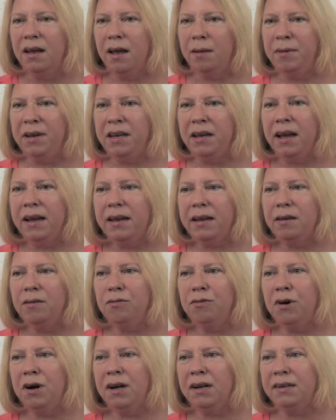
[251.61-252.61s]
I mean, I
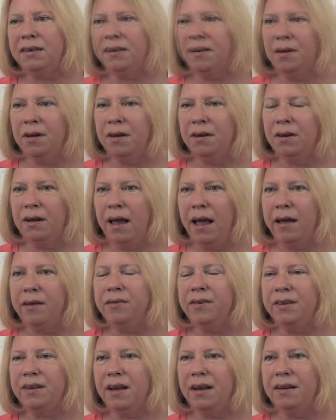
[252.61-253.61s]
can watch an
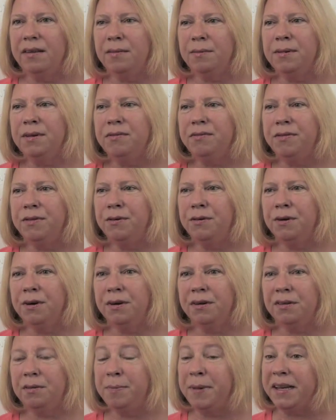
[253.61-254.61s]
advertisement
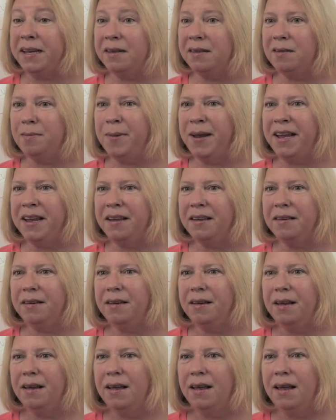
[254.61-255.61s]
for Spick and Span,
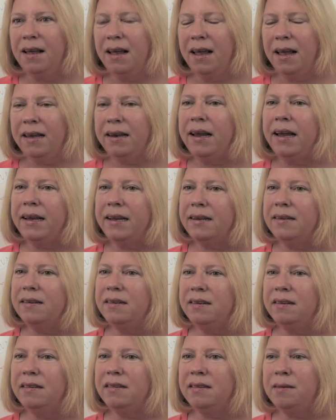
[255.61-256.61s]
and I can
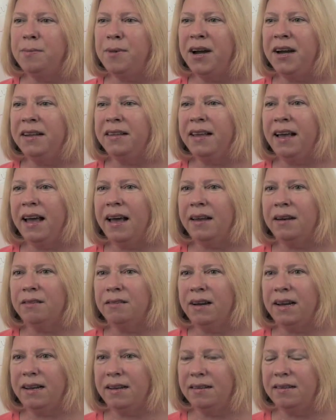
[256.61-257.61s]
choose to buy that
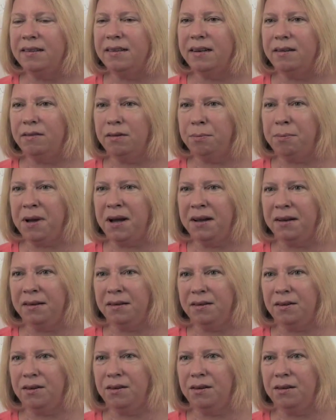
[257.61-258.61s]
or I can stick with Pine
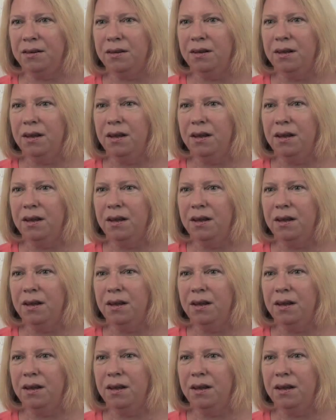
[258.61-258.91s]
Sol.